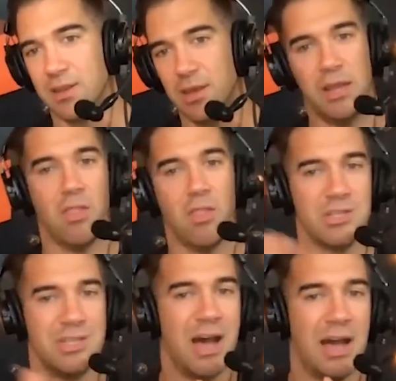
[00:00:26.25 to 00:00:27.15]
and
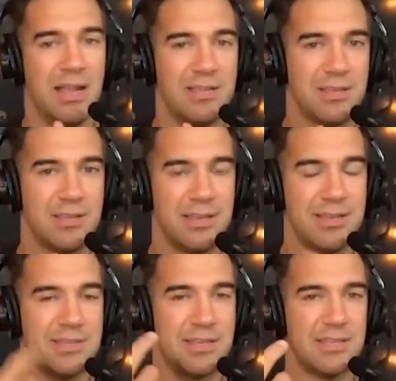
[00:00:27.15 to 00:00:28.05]
others not
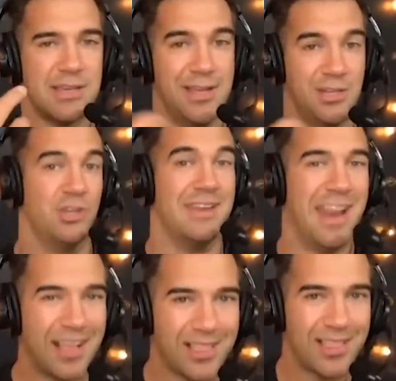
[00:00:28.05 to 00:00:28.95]
is it a
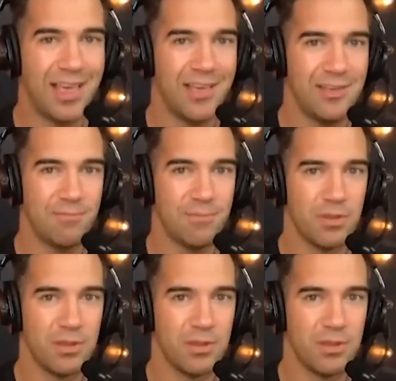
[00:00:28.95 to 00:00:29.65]
genetic thing